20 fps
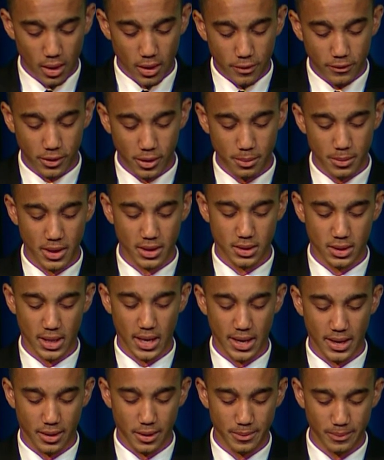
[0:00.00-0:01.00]
A few months
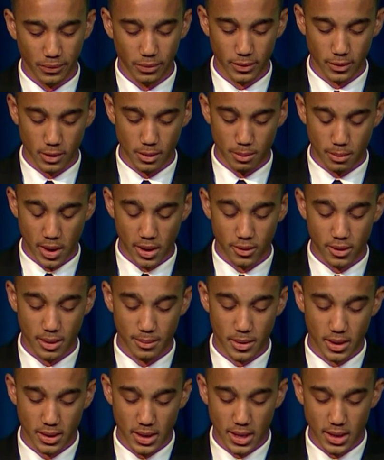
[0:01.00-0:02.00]
later, my
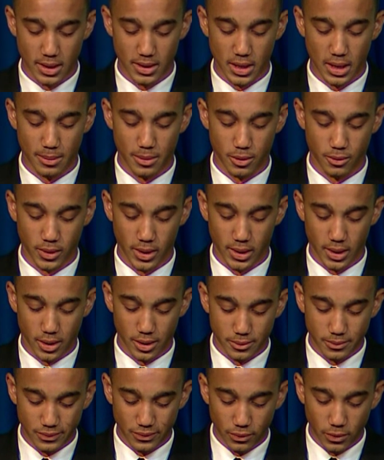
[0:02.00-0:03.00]
grandma got a job in
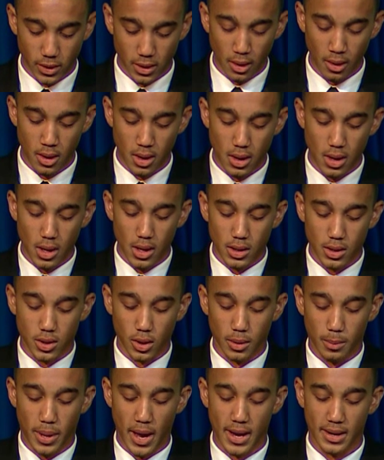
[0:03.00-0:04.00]
Reno,
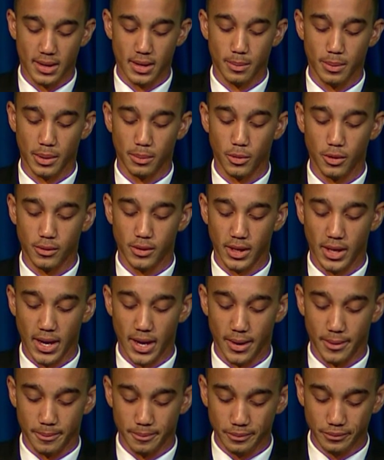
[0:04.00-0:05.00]
so he packed up and moved
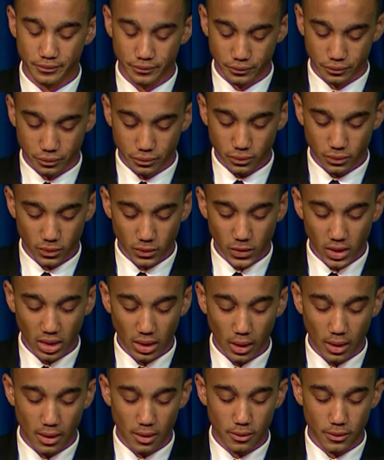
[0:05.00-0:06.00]
again.
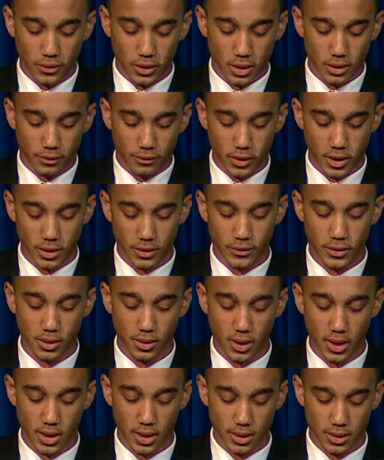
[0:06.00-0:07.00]
For the first few
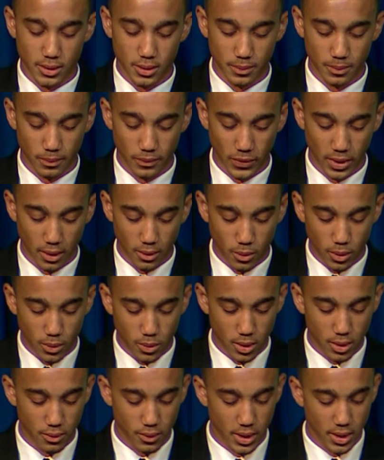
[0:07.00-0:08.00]
years we
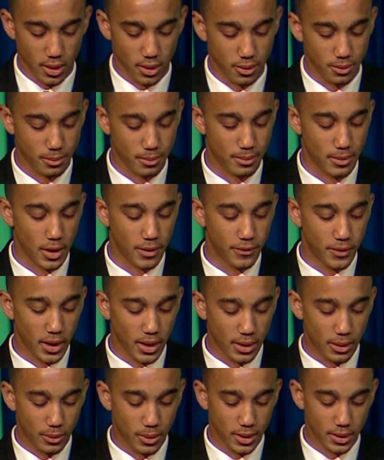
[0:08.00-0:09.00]
were in Reno, my
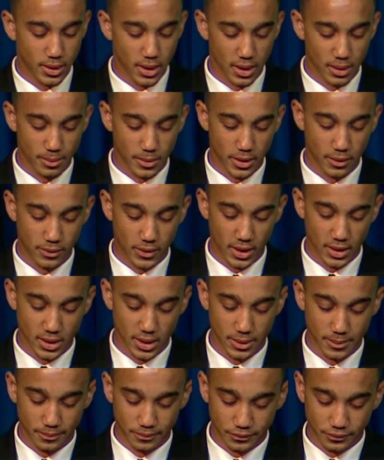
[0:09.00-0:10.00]
father would come and
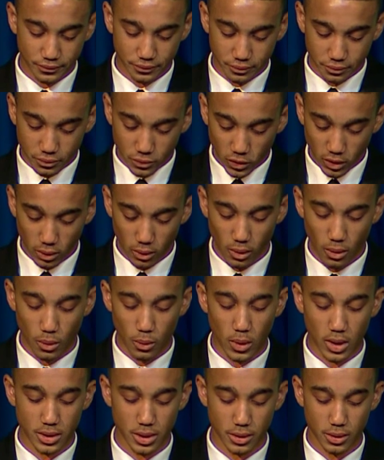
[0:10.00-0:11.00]
visit
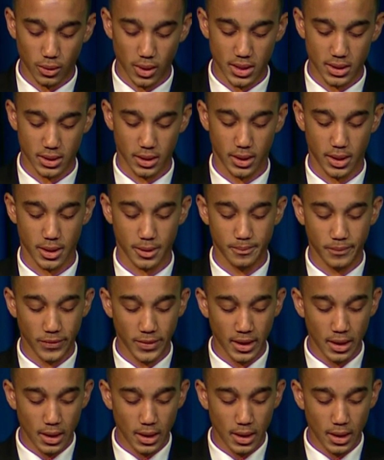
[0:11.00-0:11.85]
once or twice a year.